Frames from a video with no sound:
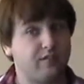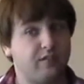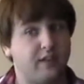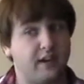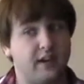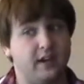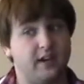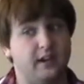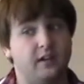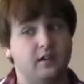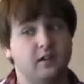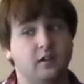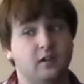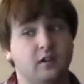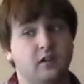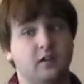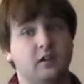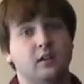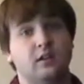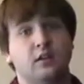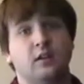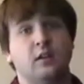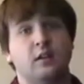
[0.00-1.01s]
fighting.
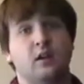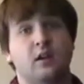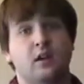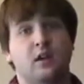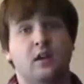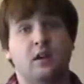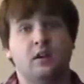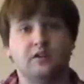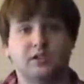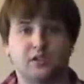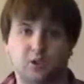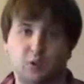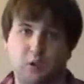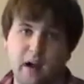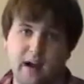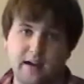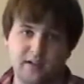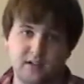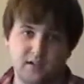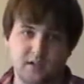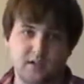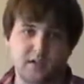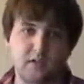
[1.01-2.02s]
So
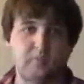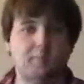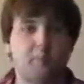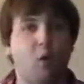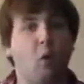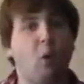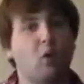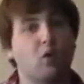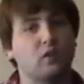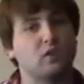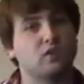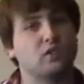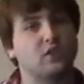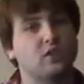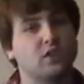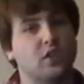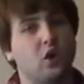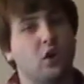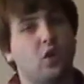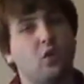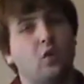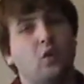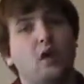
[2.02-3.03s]
why is it important to
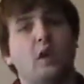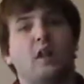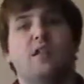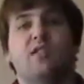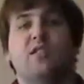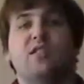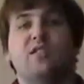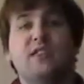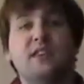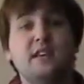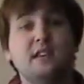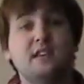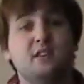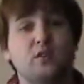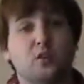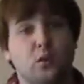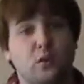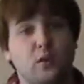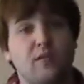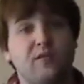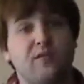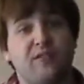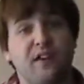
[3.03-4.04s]
know these
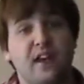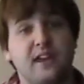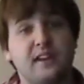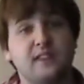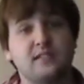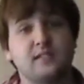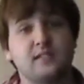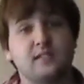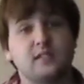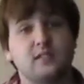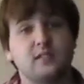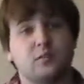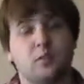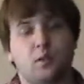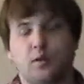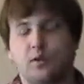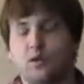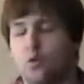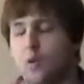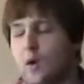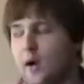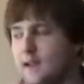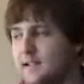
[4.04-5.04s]
3 phases?
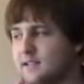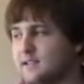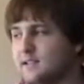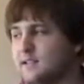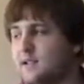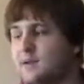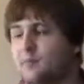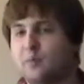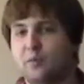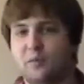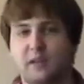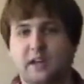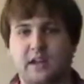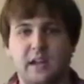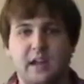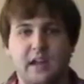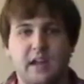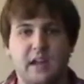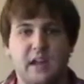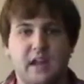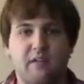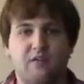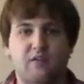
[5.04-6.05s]
Well, quite simply,
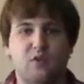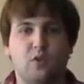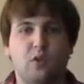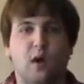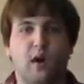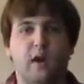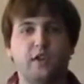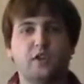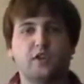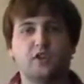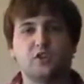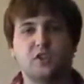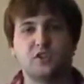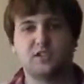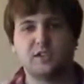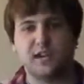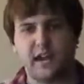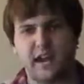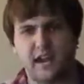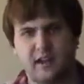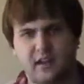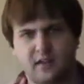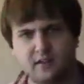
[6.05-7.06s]
if you
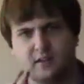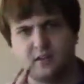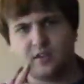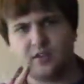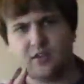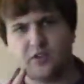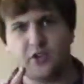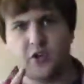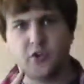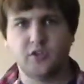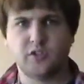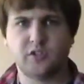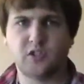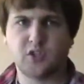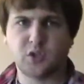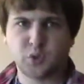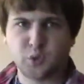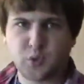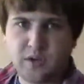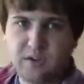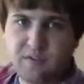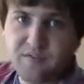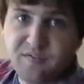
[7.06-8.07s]
understand those
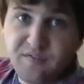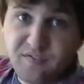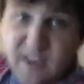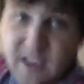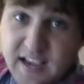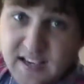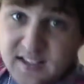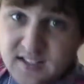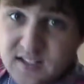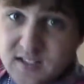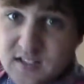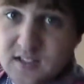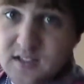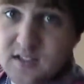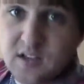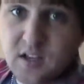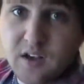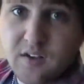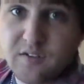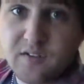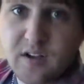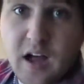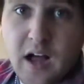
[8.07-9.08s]
3 phases
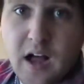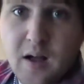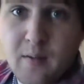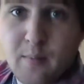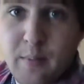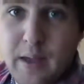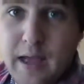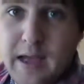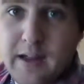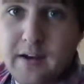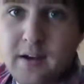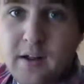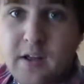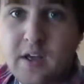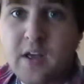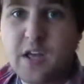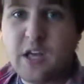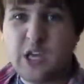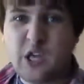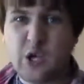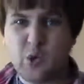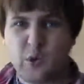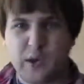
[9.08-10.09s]
of combat,
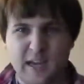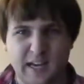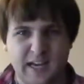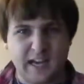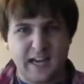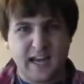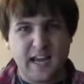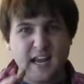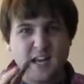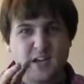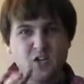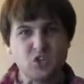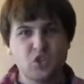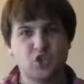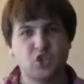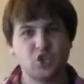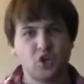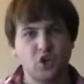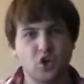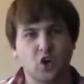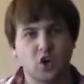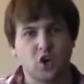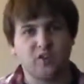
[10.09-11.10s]
you can
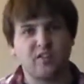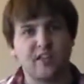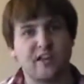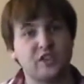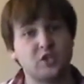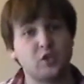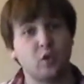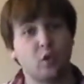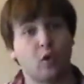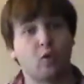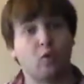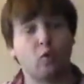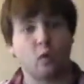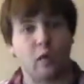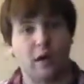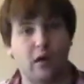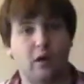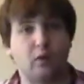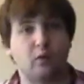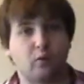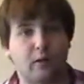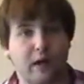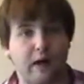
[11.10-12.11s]
ensure that you are a
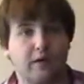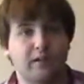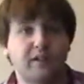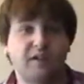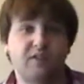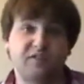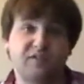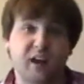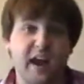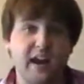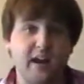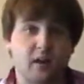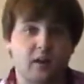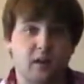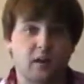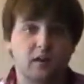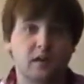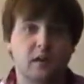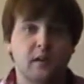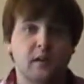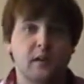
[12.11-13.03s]
well-rounded fighter.